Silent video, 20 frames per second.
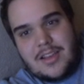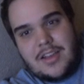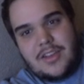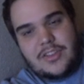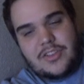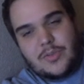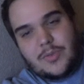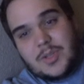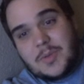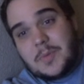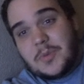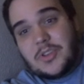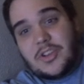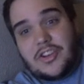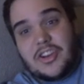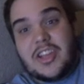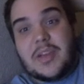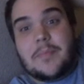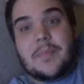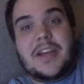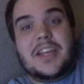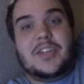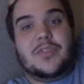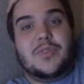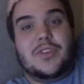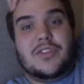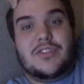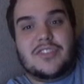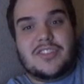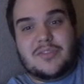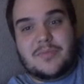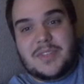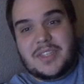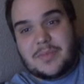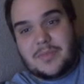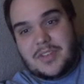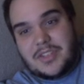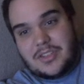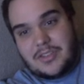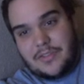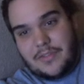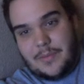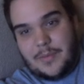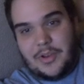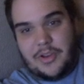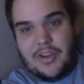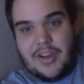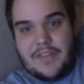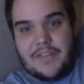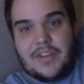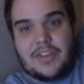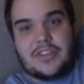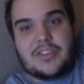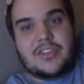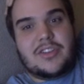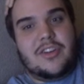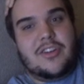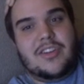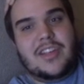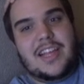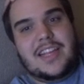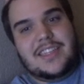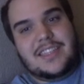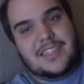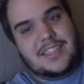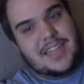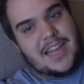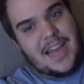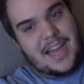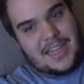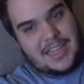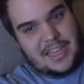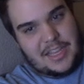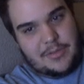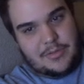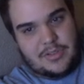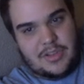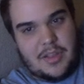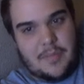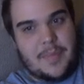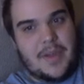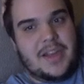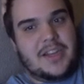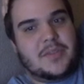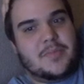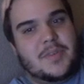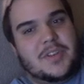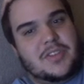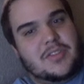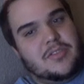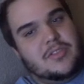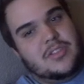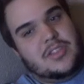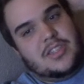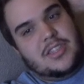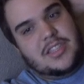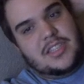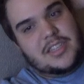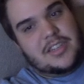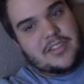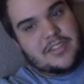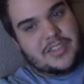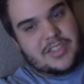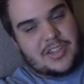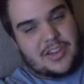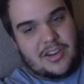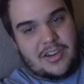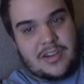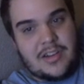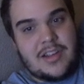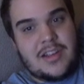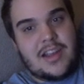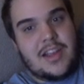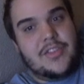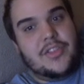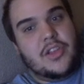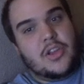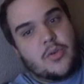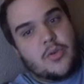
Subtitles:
So once per turn, you can banish 1 Crystal Beast monster from your graveyard. This card gains attack equal to the banished monsters until the end of this turn. And then